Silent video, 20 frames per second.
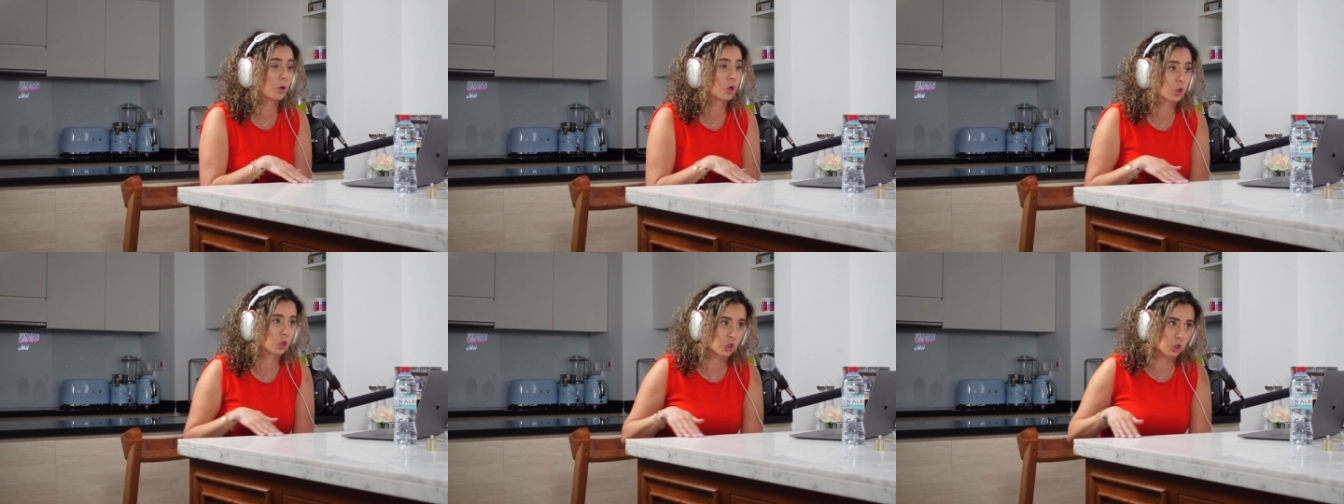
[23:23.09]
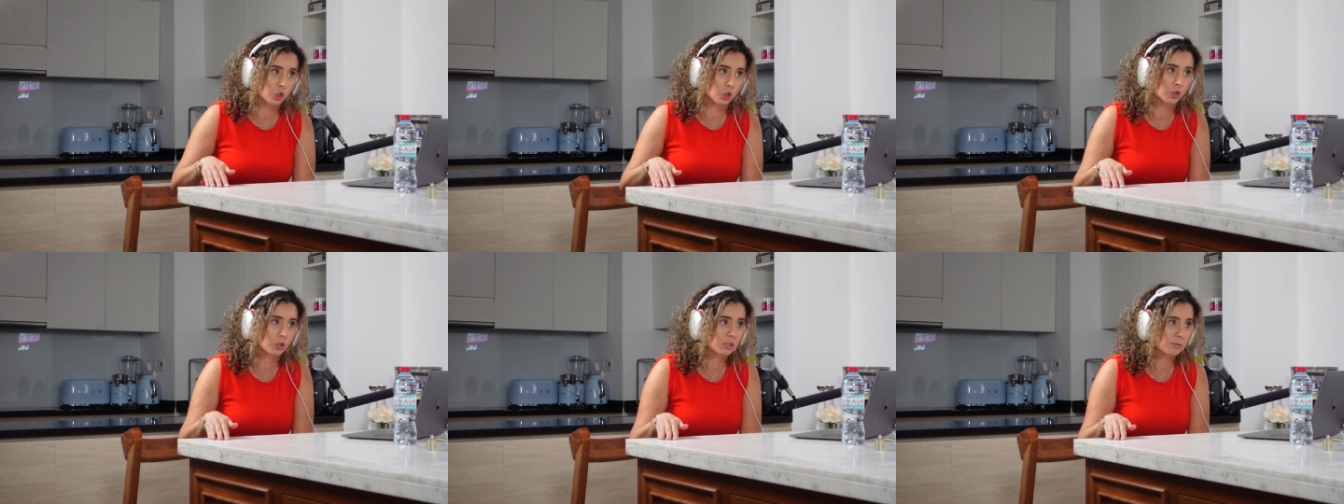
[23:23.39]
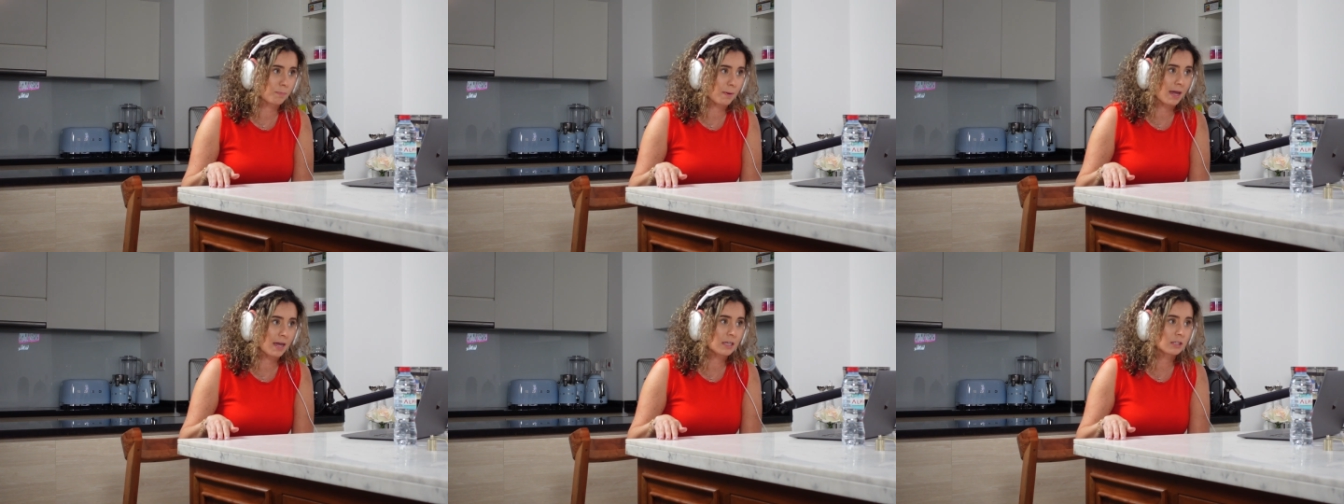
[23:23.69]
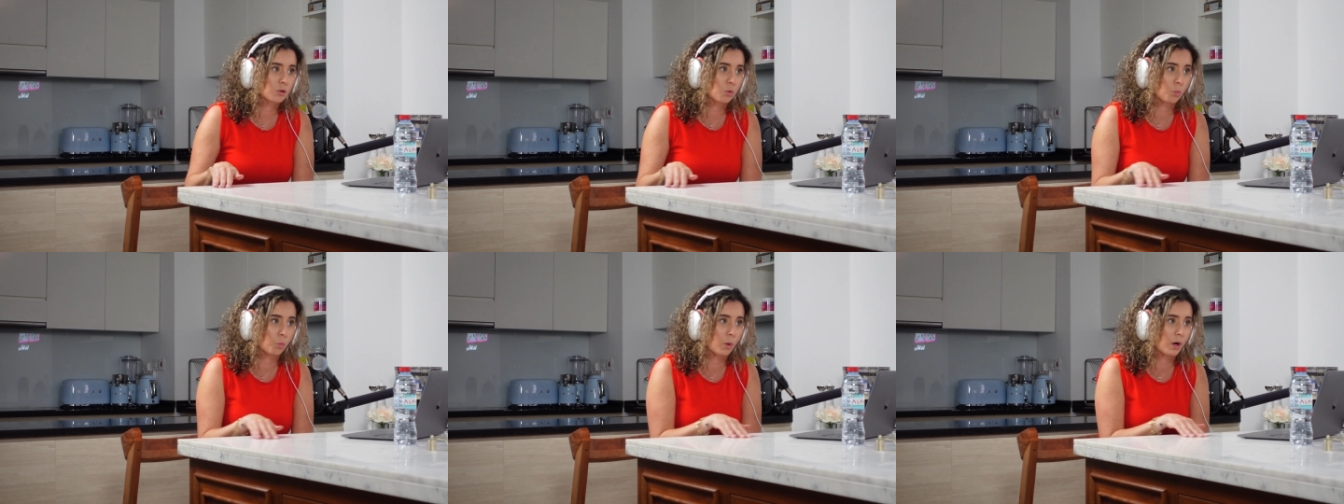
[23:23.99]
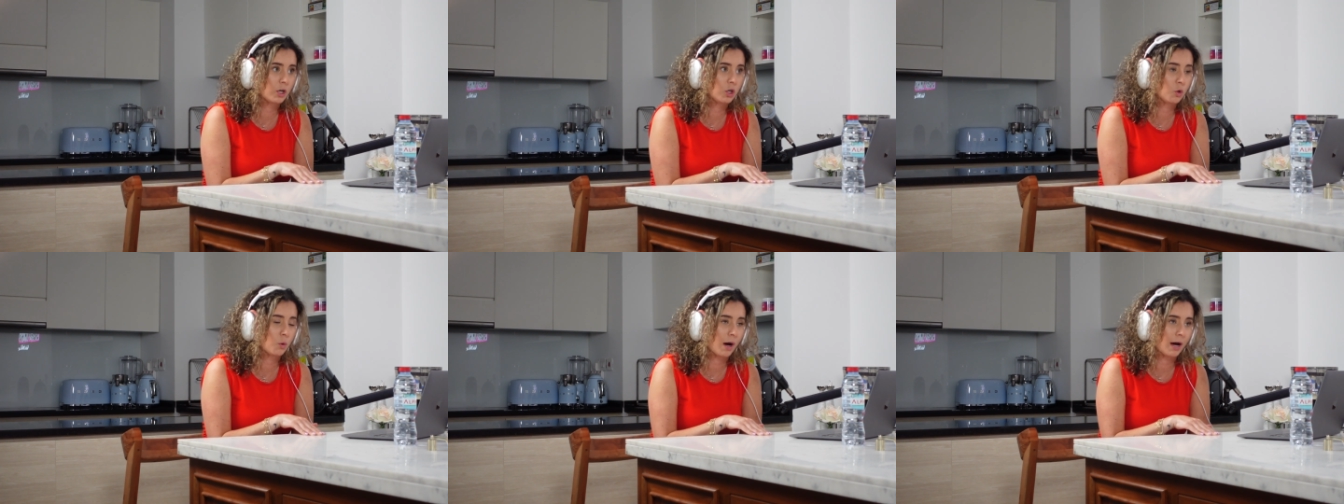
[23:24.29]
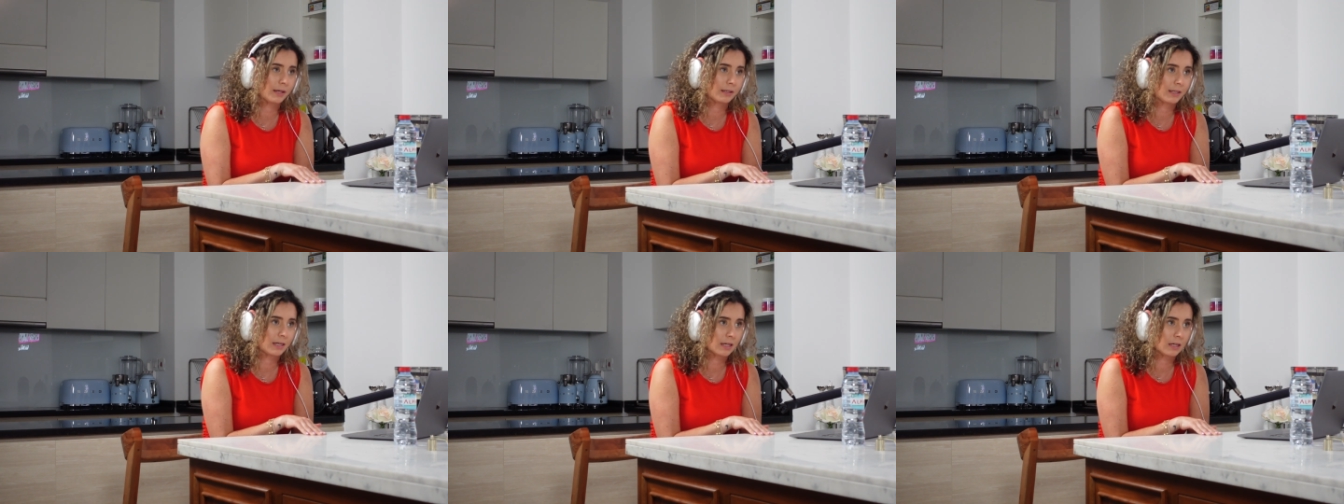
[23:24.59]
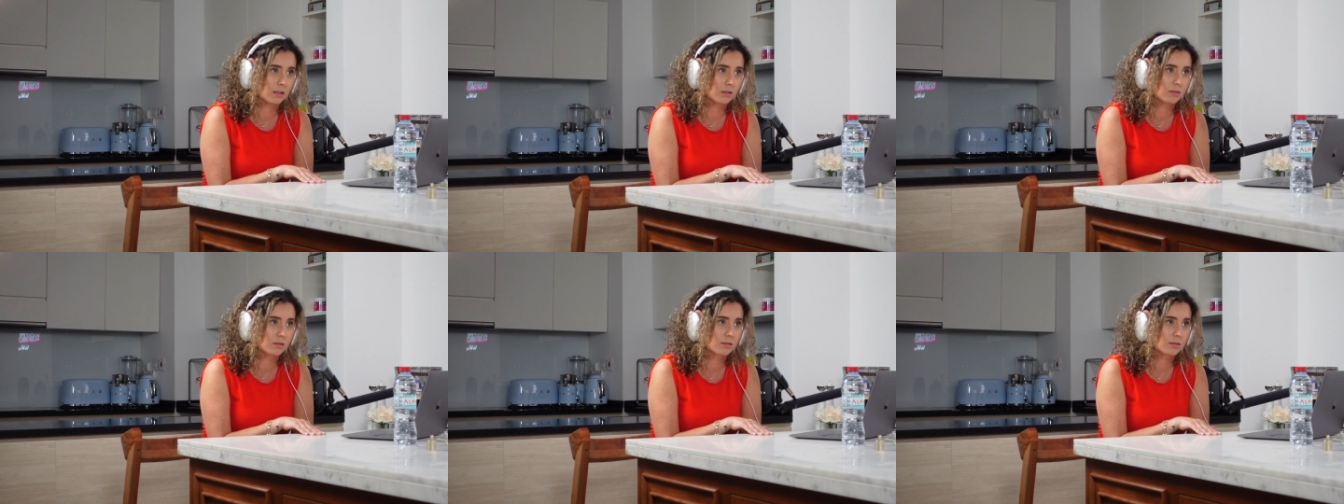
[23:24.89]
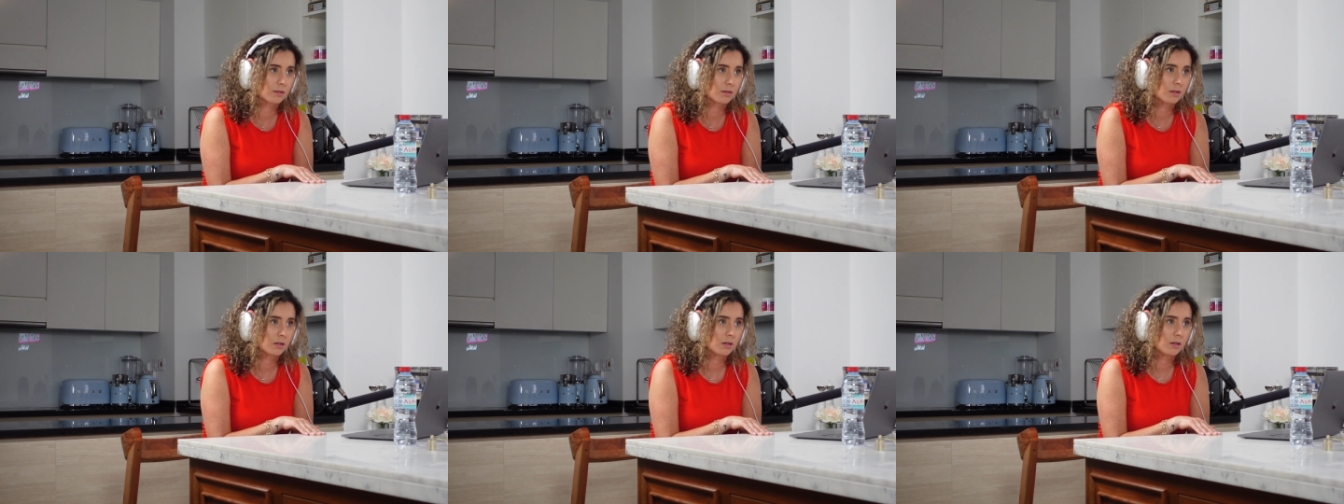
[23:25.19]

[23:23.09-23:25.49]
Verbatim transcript: personal space when you had kids?